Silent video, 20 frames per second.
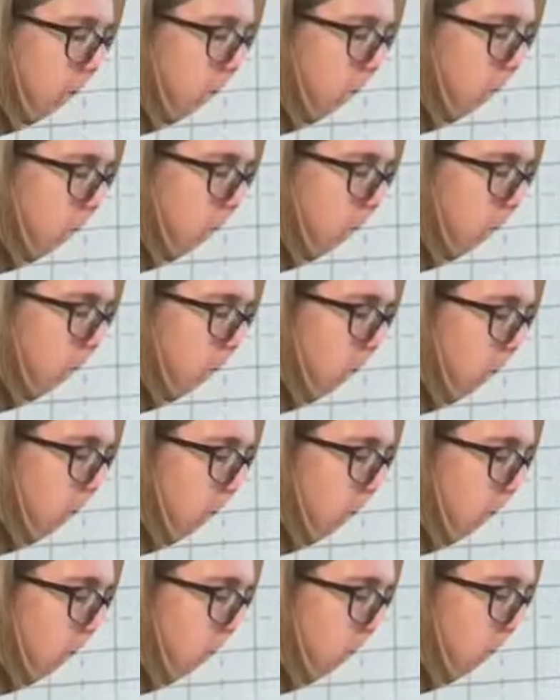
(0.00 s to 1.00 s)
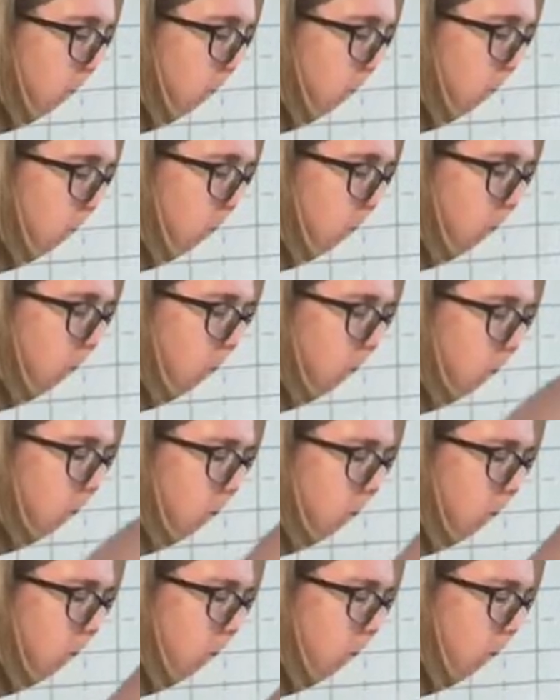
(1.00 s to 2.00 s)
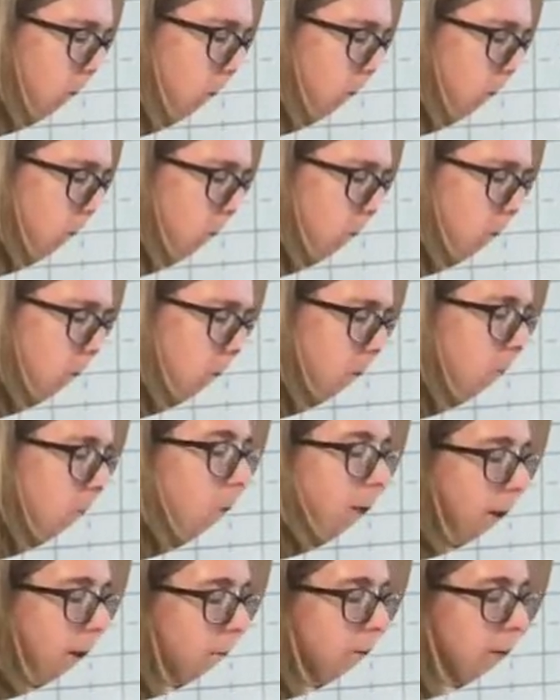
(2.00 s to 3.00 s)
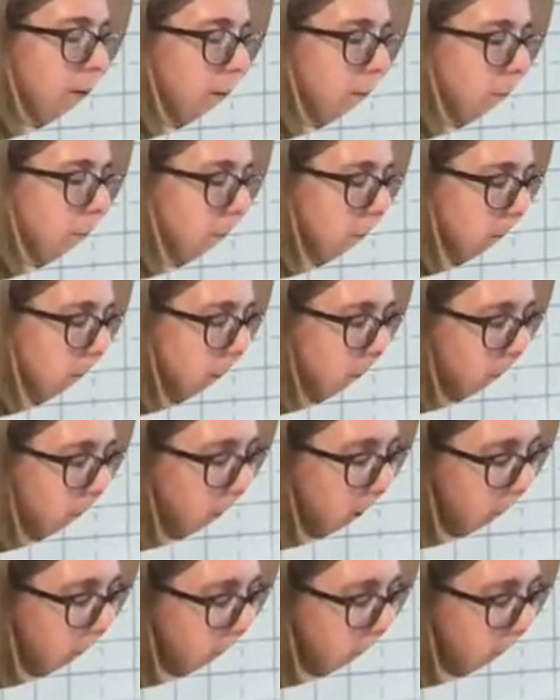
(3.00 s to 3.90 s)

busy day at work today. Well, every day's a busy day, but